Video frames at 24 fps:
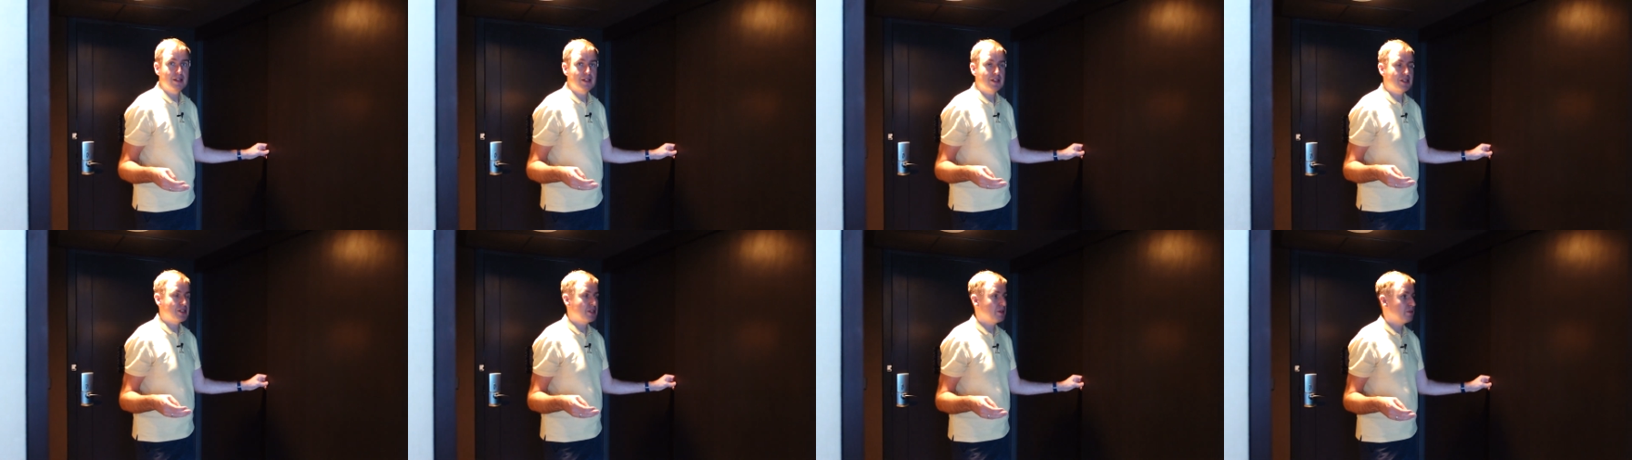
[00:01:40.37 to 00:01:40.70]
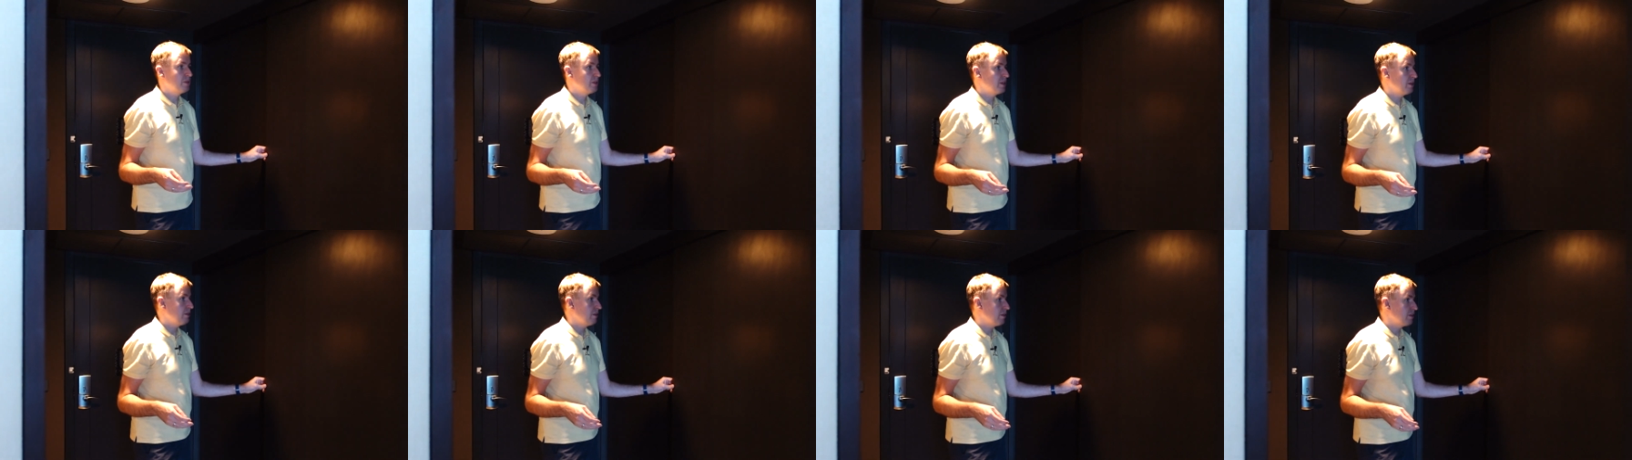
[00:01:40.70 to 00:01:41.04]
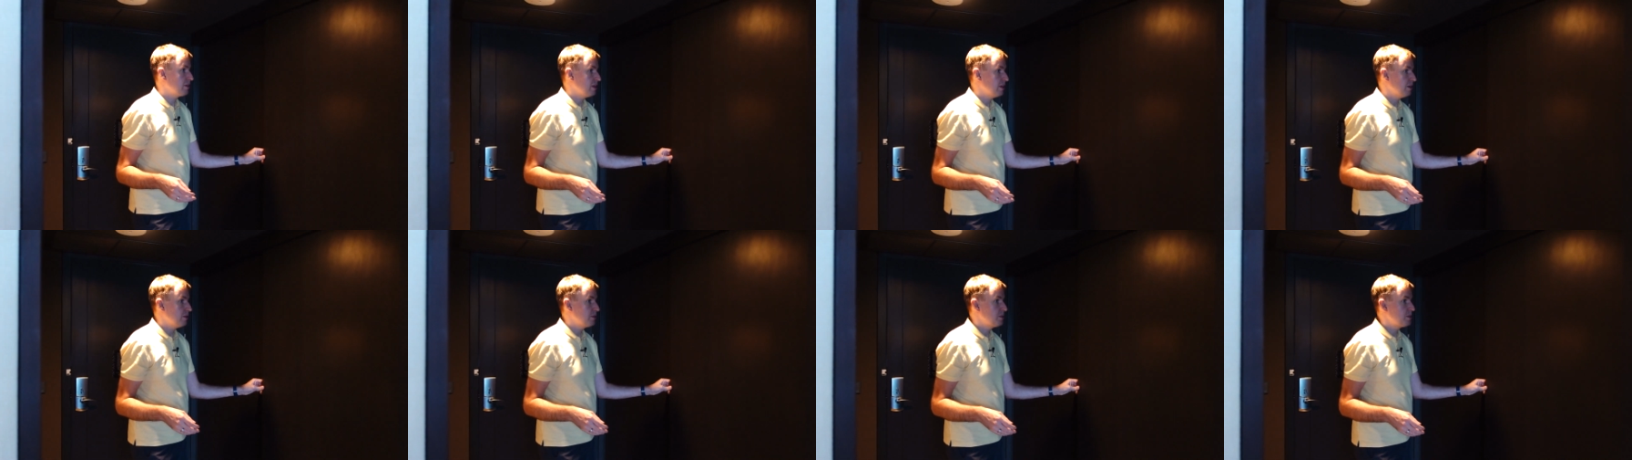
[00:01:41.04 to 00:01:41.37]
so they were
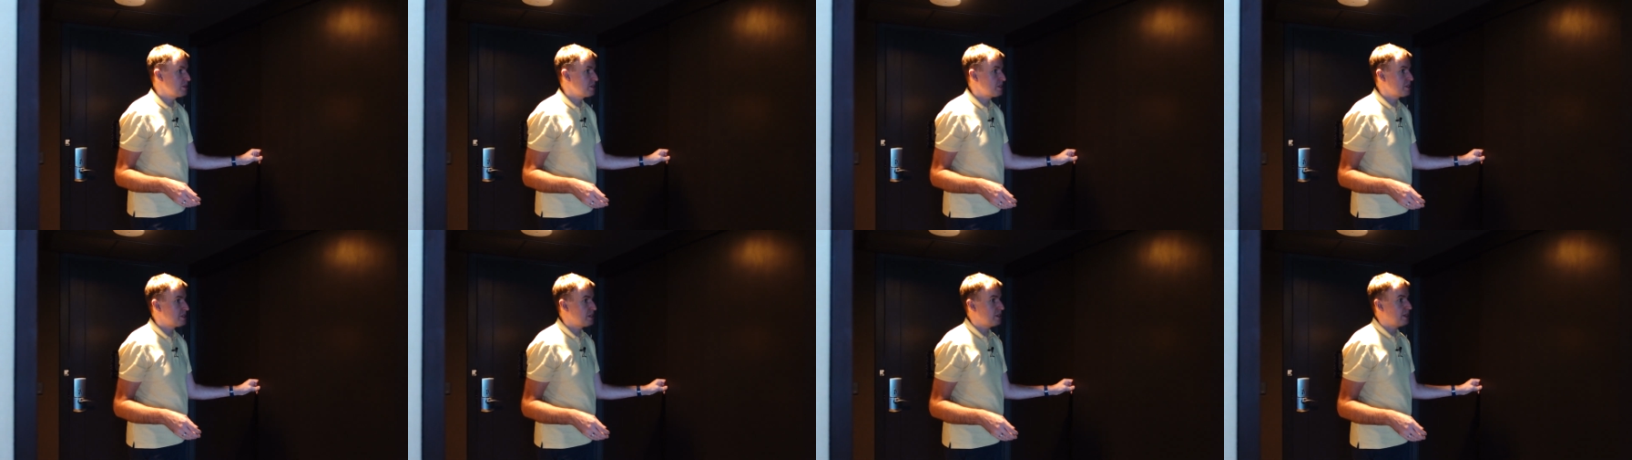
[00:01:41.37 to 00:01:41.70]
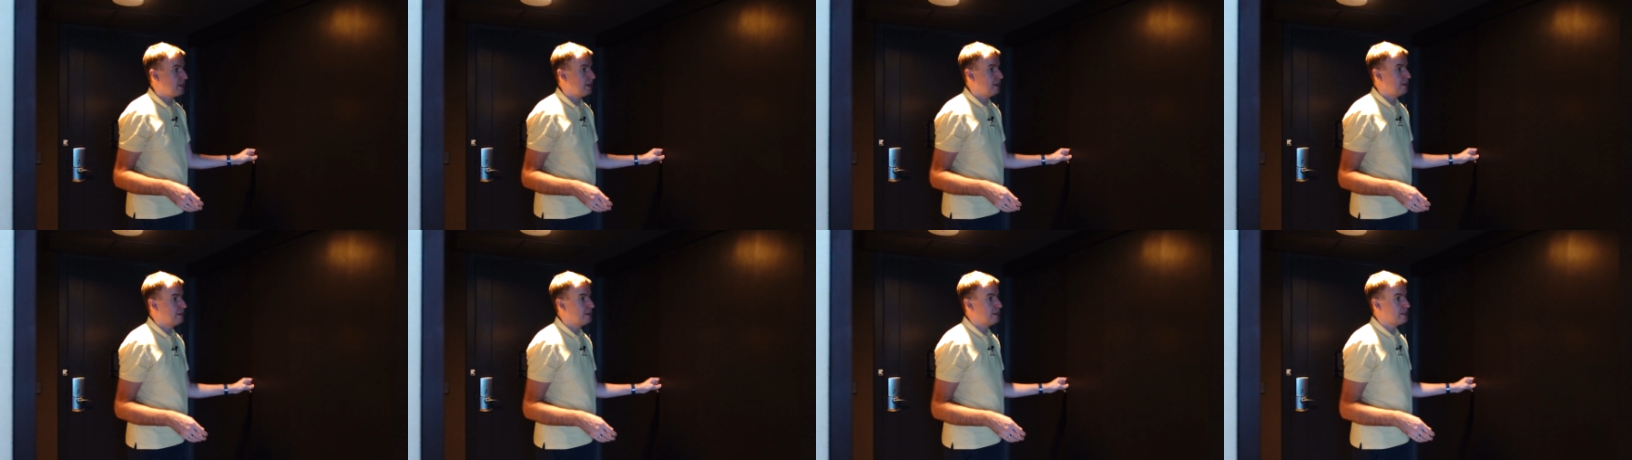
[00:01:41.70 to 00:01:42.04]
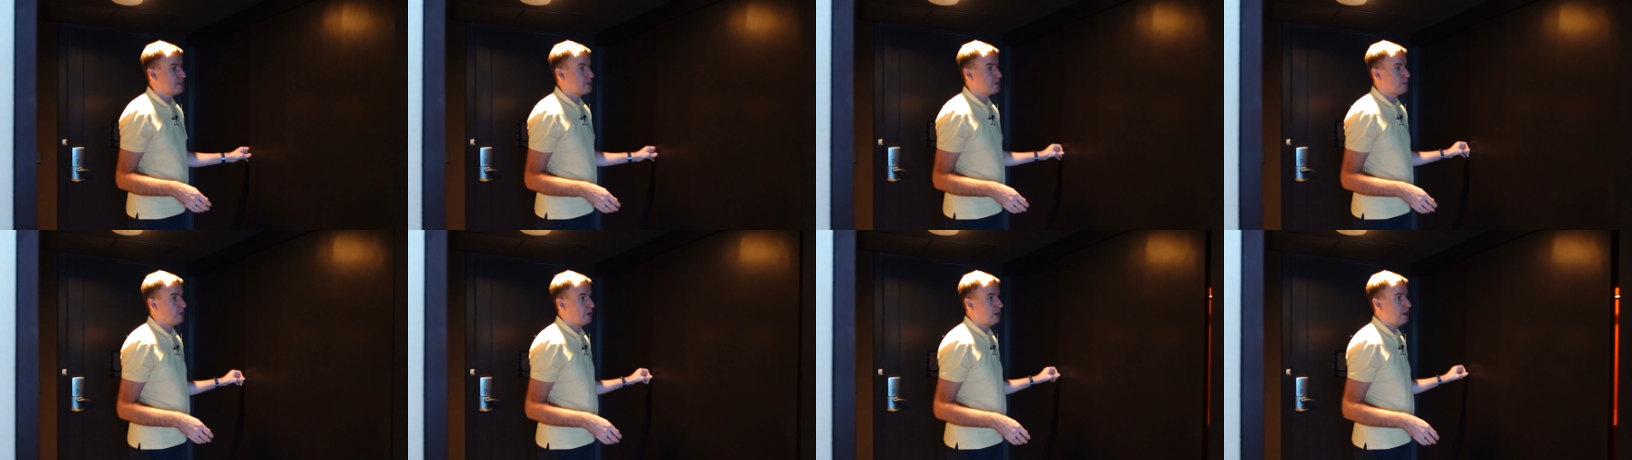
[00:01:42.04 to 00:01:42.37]
closed, and
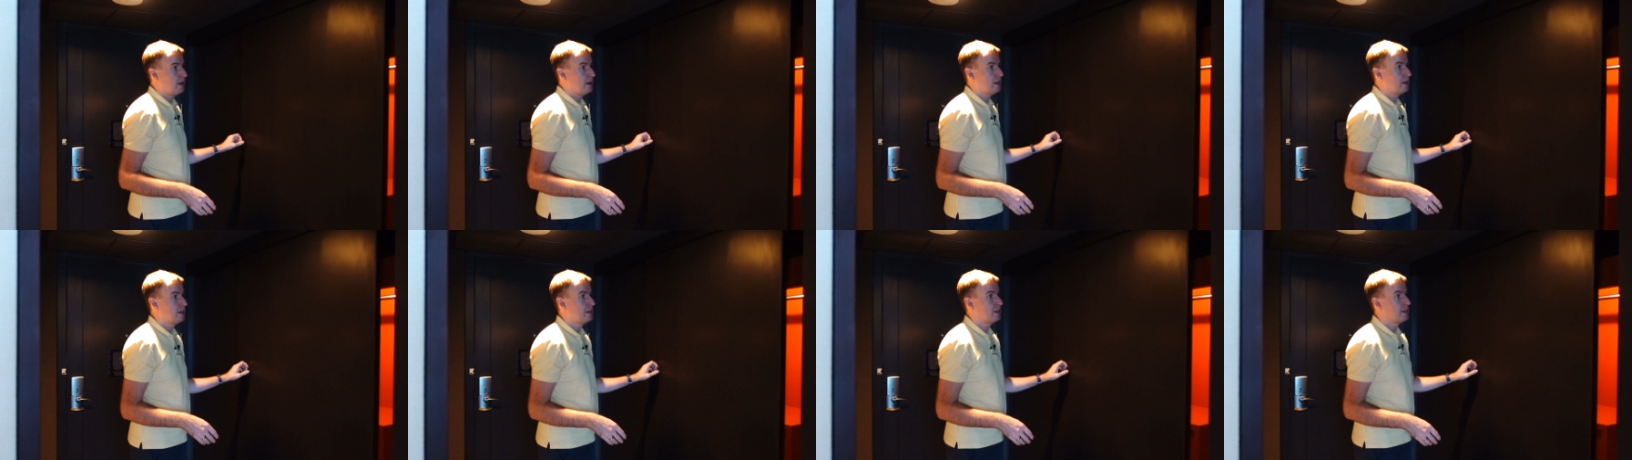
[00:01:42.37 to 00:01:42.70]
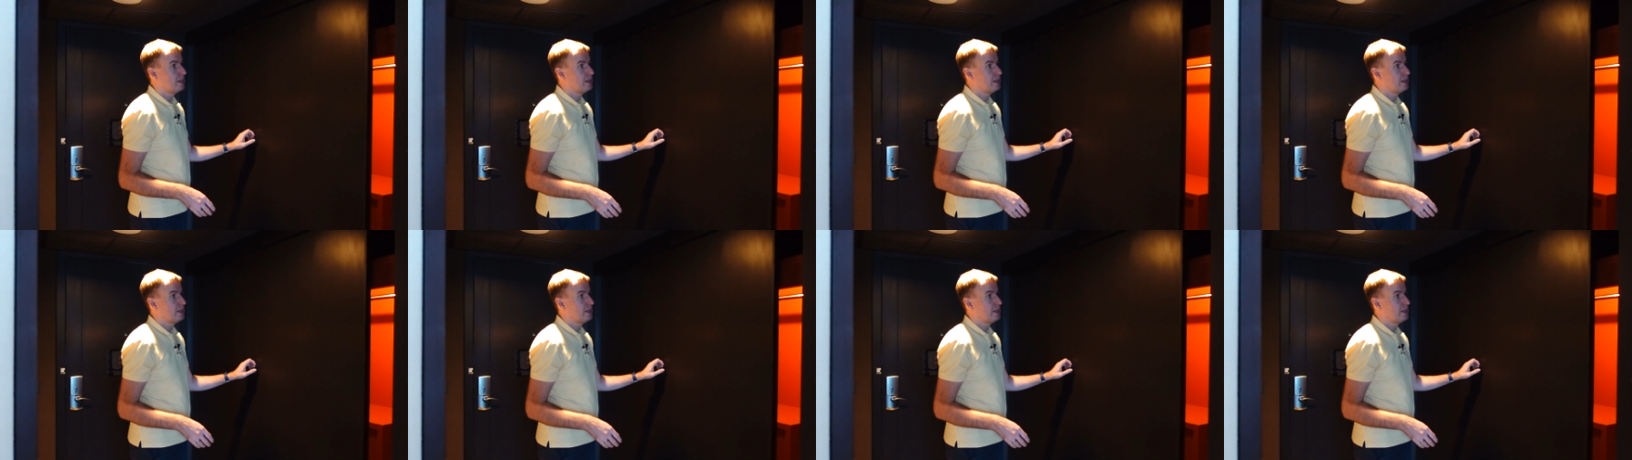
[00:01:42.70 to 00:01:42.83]
that's why,